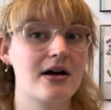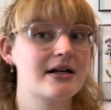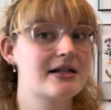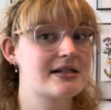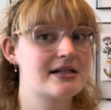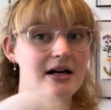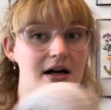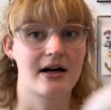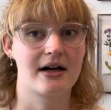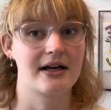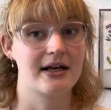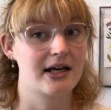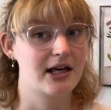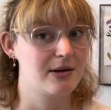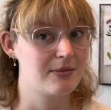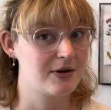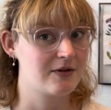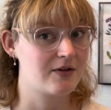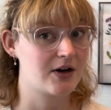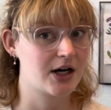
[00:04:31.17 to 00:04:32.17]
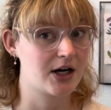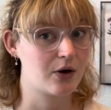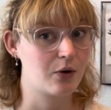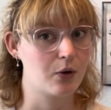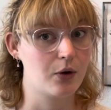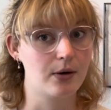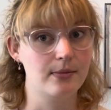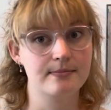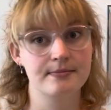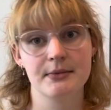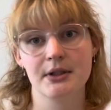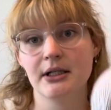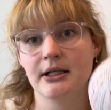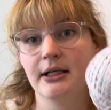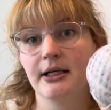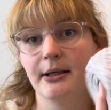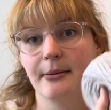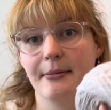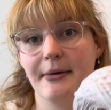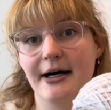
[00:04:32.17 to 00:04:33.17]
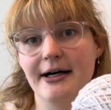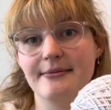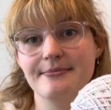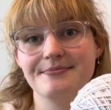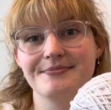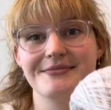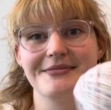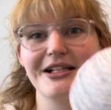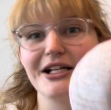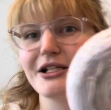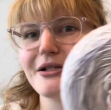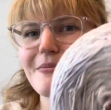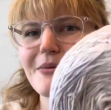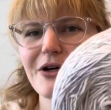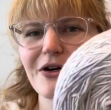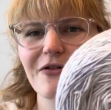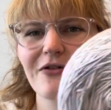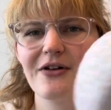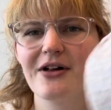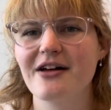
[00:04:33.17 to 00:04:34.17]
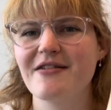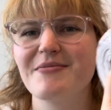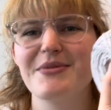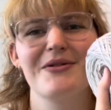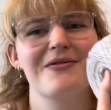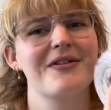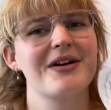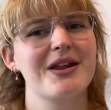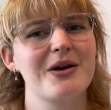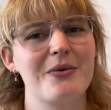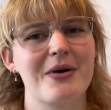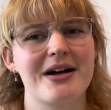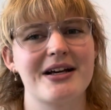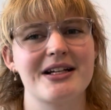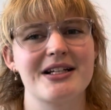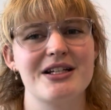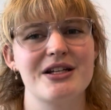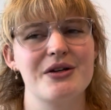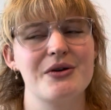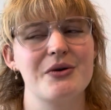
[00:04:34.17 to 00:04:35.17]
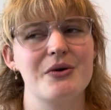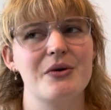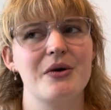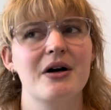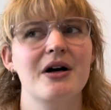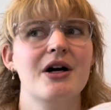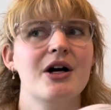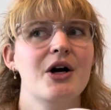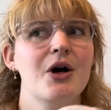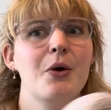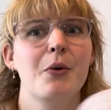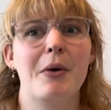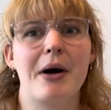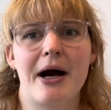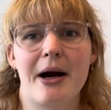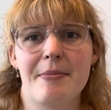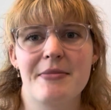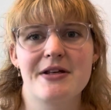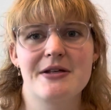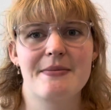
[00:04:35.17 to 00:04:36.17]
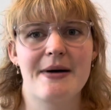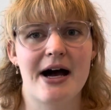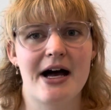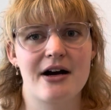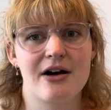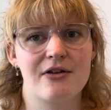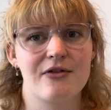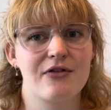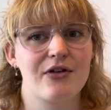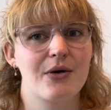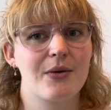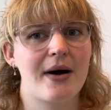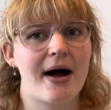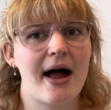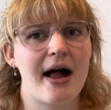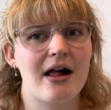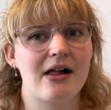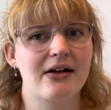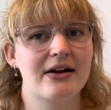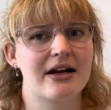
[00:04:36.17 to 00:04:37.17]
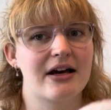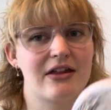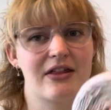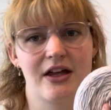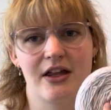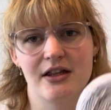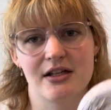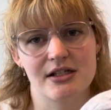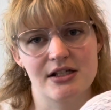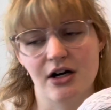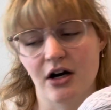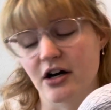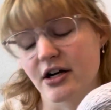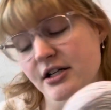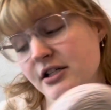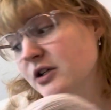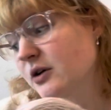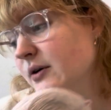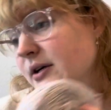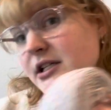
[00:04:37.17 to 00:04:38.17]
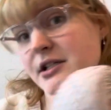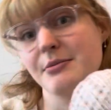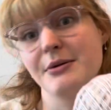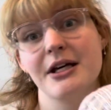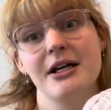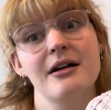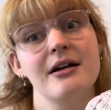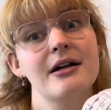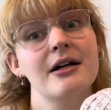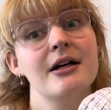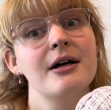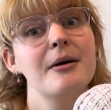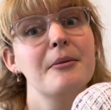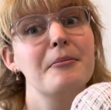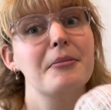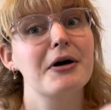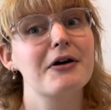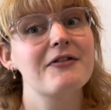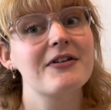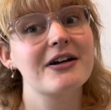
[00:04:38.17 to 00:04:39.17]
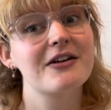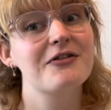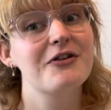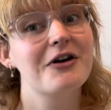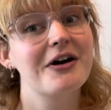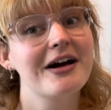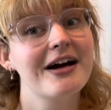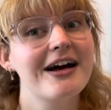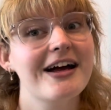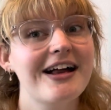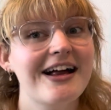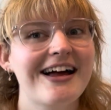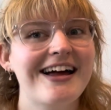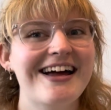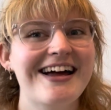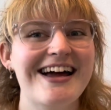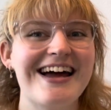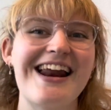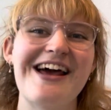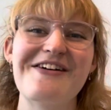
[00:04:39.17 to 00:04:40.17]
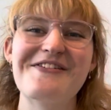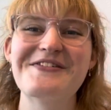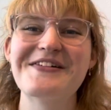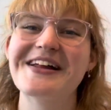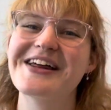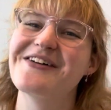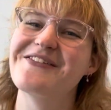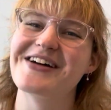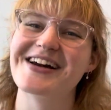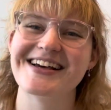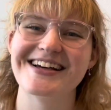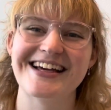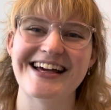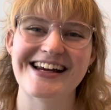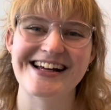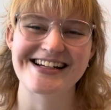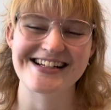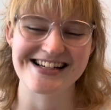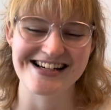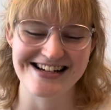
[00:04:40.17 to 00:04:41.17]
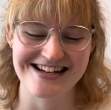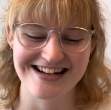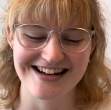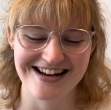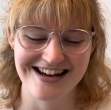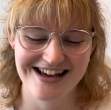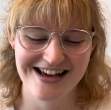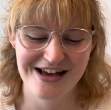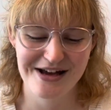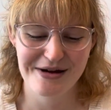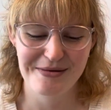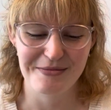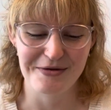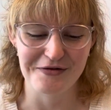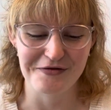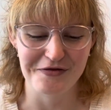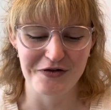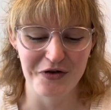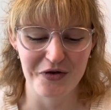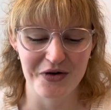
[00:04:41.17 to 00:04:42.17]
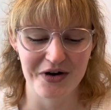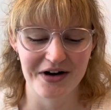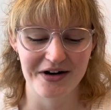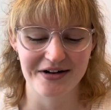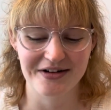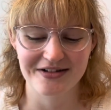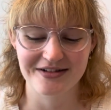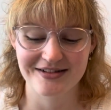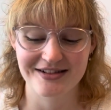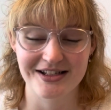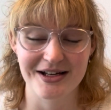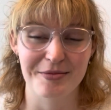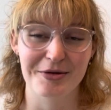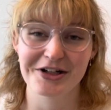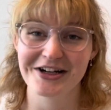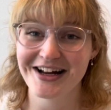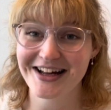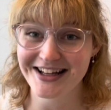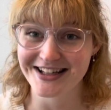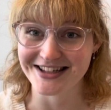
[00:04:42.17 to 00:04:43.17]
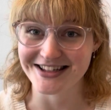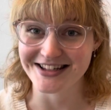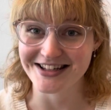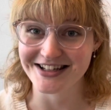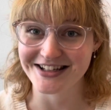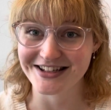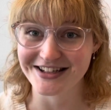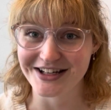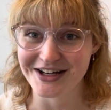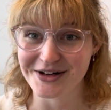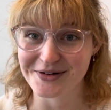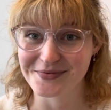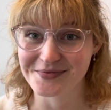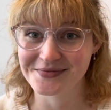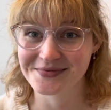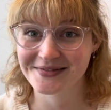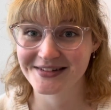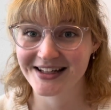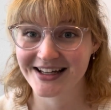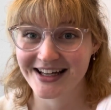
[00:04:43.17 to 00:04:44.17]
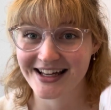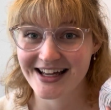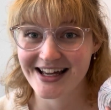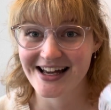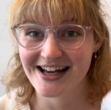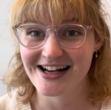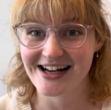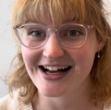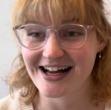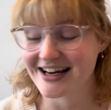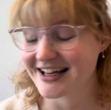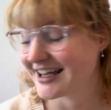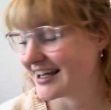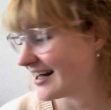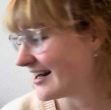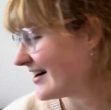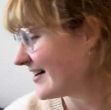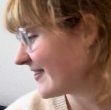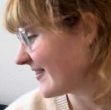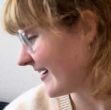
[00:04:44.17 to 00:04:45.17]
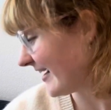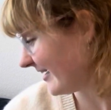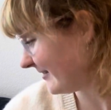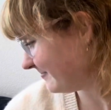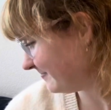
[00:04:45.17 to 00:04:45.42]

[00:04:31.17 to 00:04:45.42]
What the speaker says: It's not going to keep me very cool, but it's beautiful. I've been really wanting to work up this pattern for a while, and I think this yarn is going to be perfect for it, and I really want to get it done before summer ends, so gotta get on that.